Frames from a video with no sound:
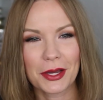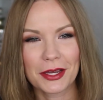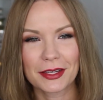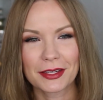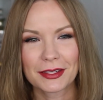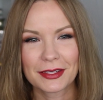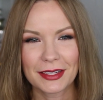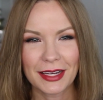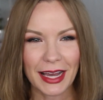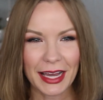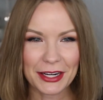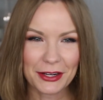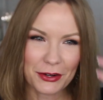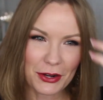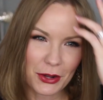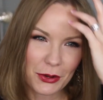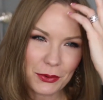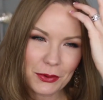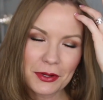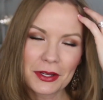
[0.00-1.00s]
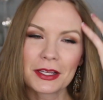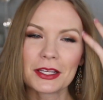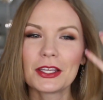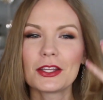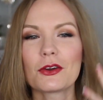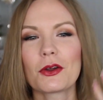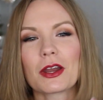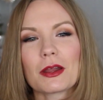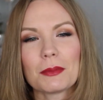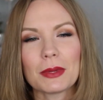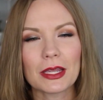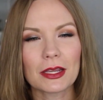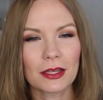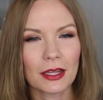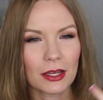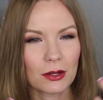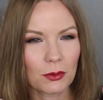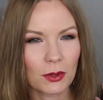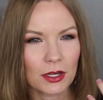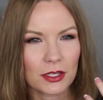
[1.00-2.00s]
But I don't know, you know what I mean?
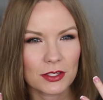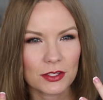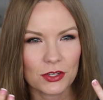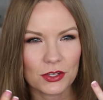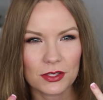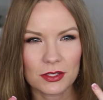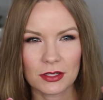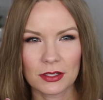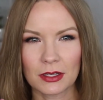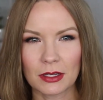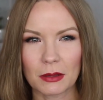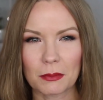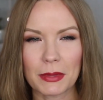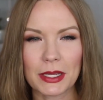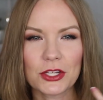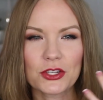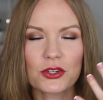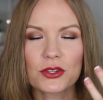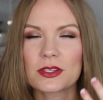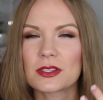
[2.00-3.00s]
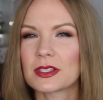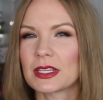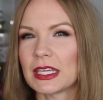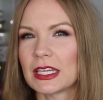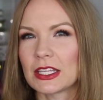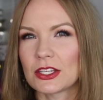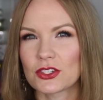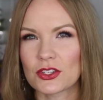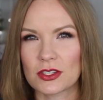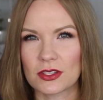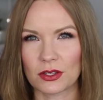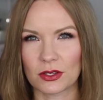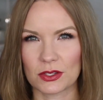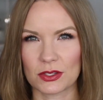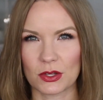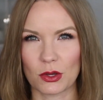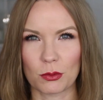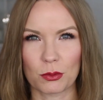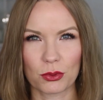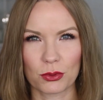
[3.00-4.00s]
Like where it's just, it makes your skin just look
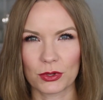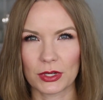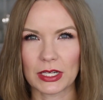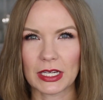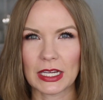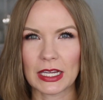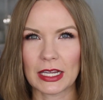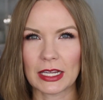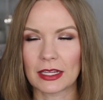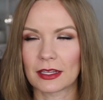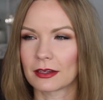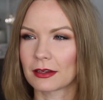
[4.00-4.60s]
so pretty.